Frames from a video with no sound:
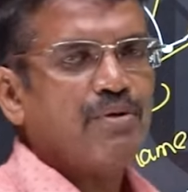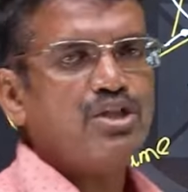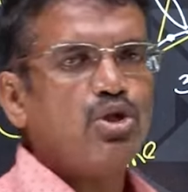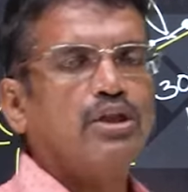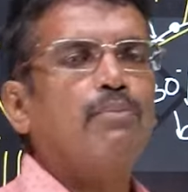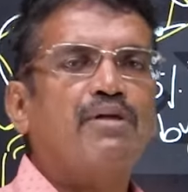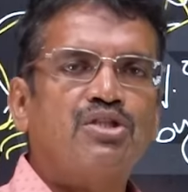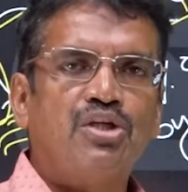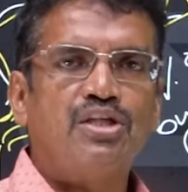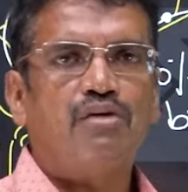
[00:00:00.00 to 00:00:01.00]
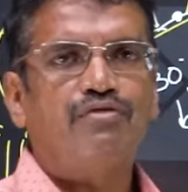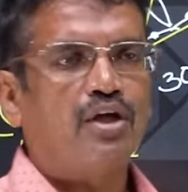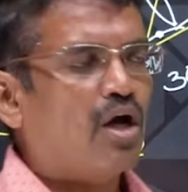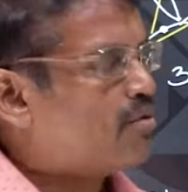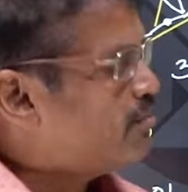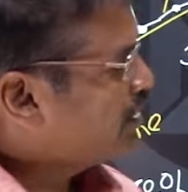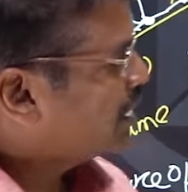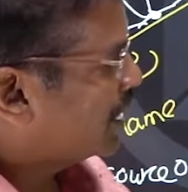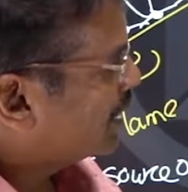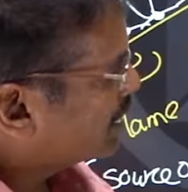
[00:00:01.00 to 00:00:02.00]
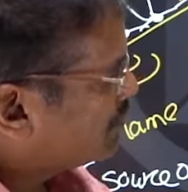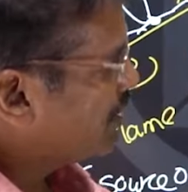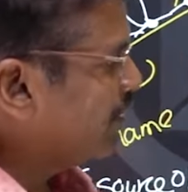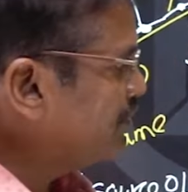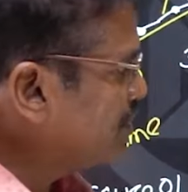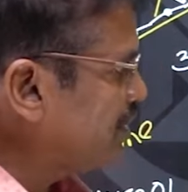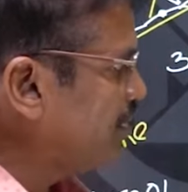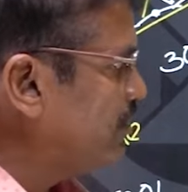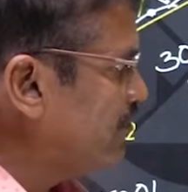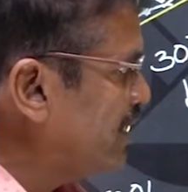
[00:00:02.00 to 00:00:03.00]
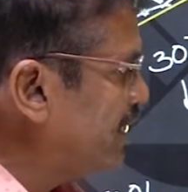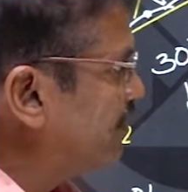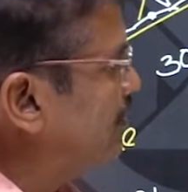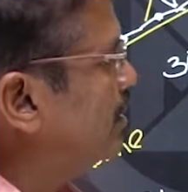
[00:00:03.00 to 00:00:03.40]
based on the percentage of the carbon, the conductivity of the steel may vary.